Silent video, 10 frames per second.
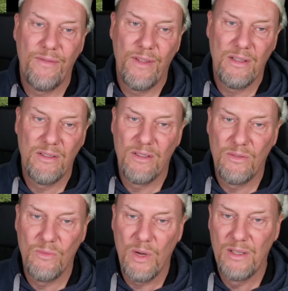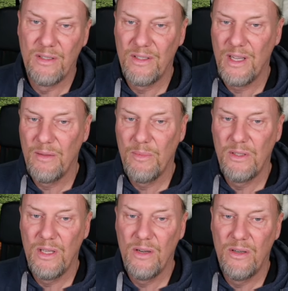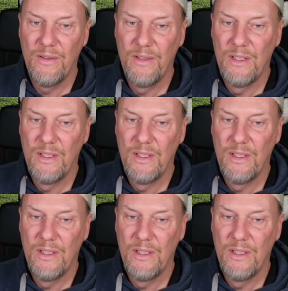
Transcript: That's one segment here.